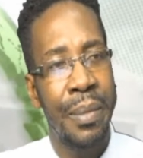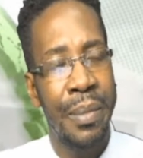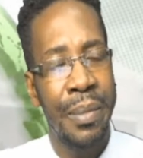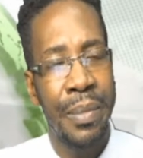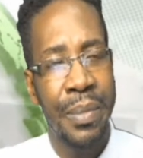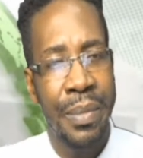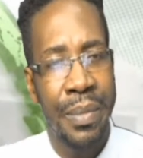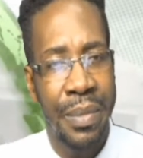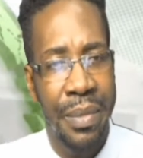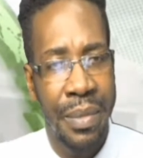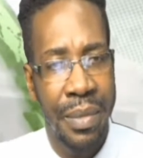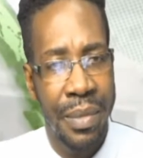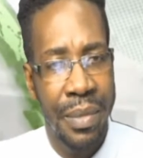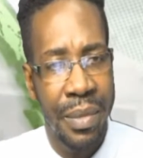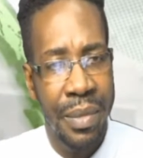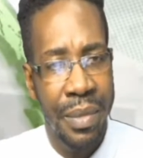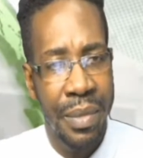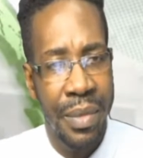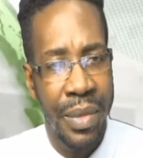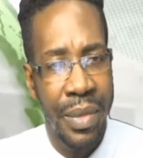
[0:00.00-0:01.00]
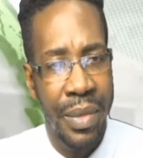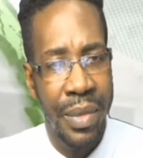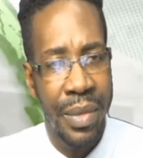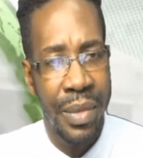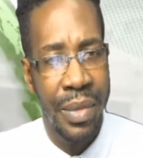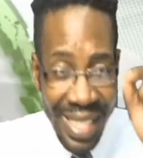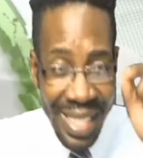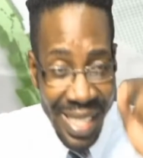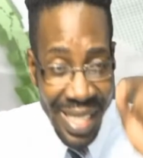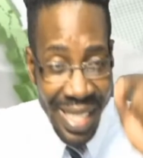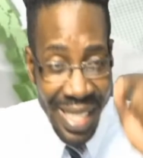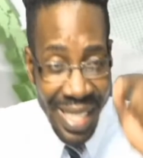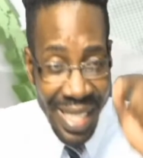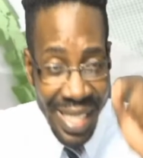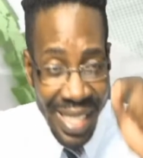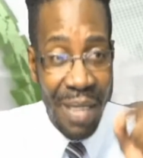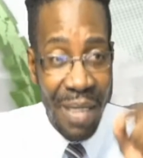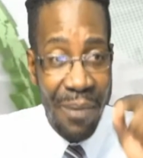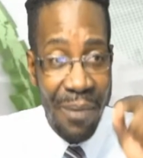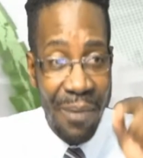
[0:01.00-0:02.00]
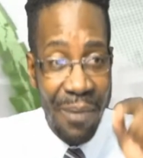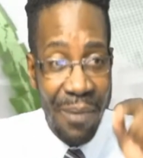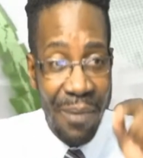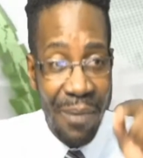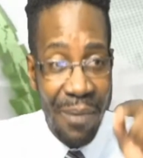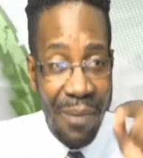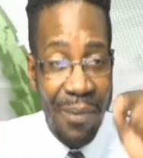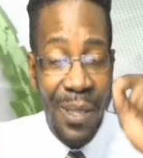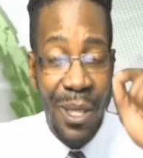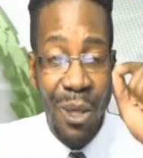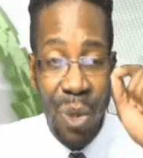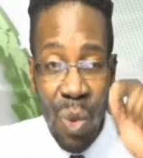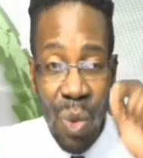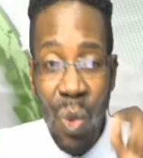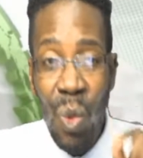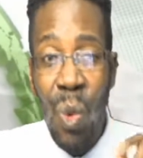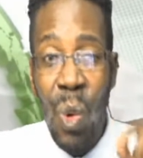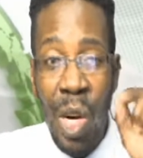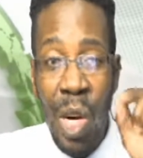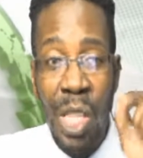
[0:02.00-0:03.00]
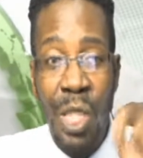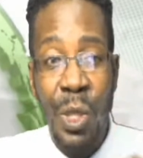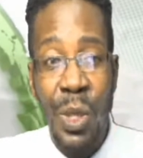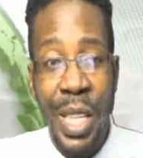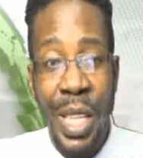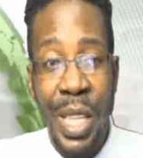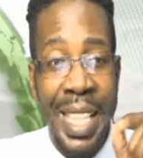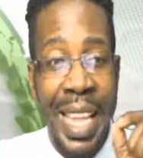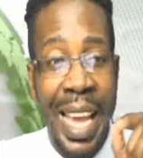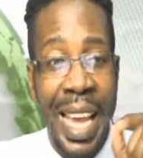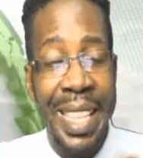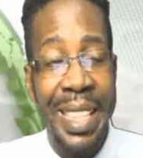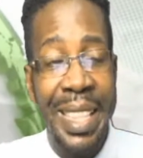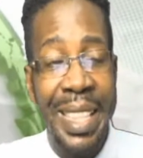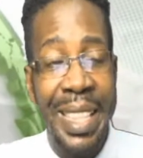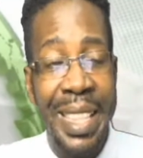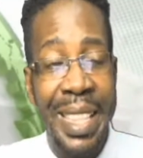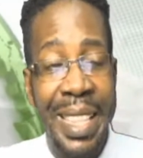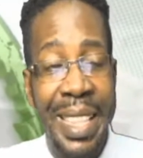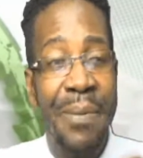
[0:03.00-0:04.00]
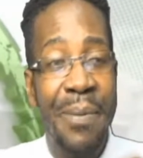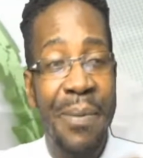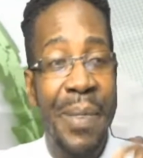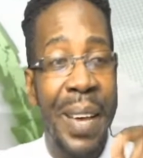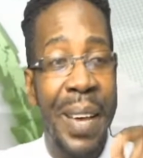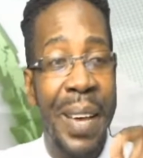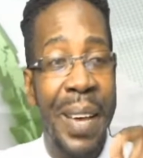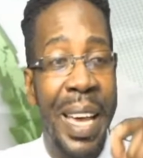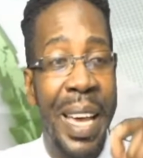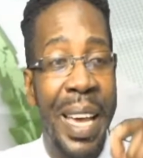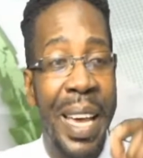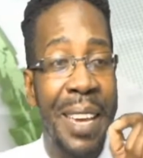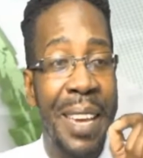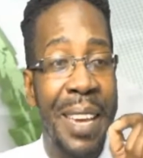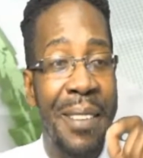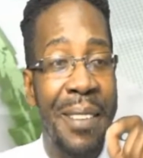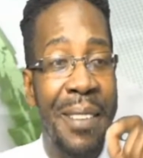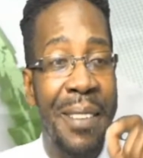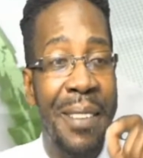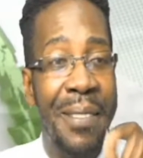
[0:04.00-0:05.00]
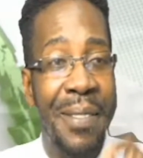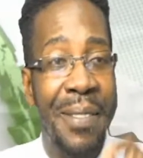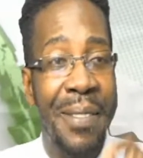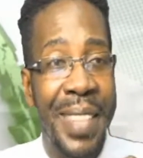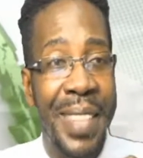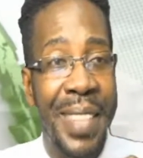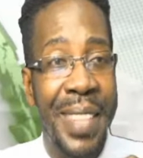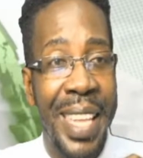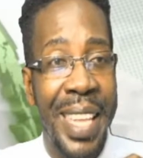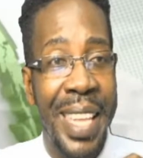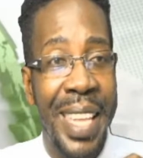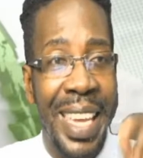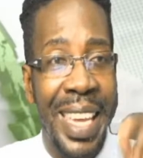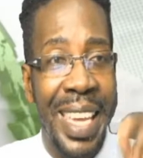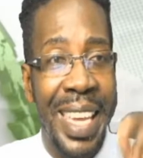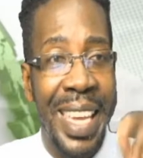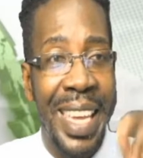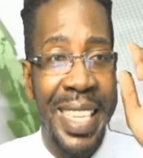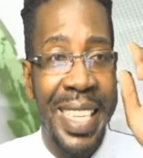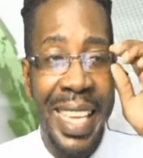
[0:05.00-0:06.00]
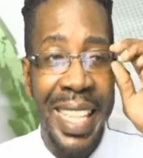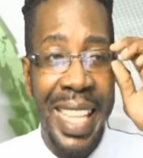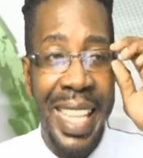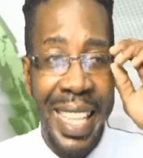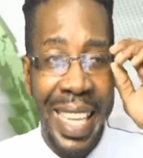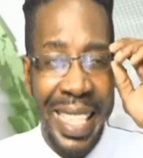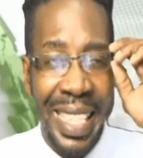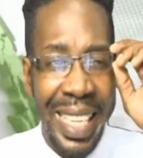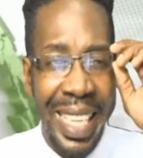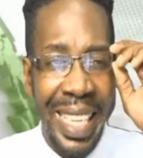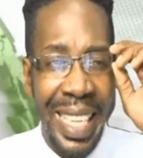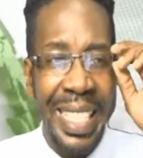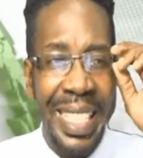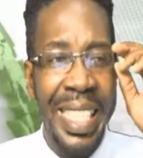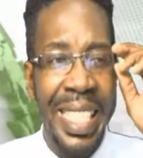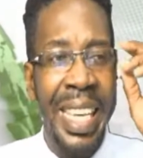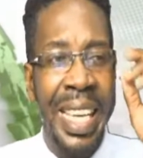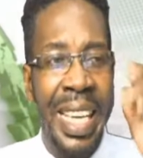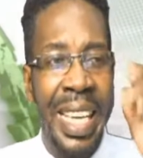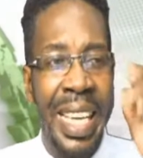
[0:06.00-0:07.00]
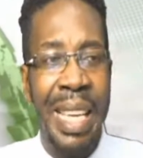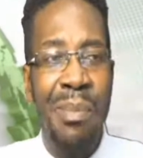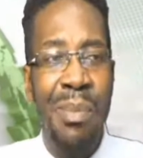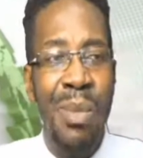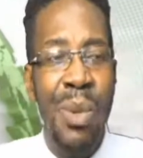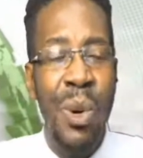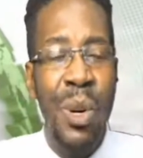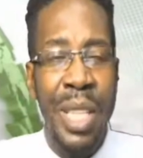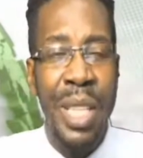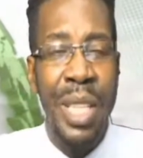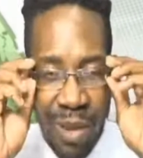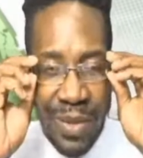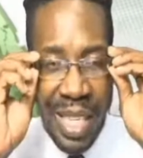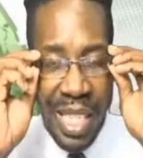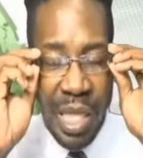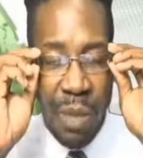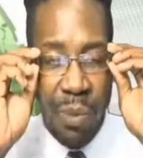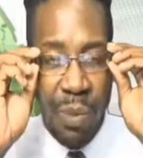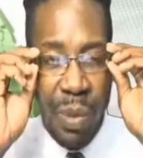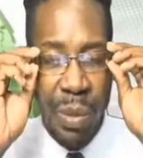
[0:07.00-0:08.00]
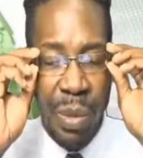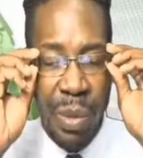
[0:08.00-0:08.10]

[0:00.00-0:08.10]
We have seen it for 295 days that this is the modus operandi of this PPP administration.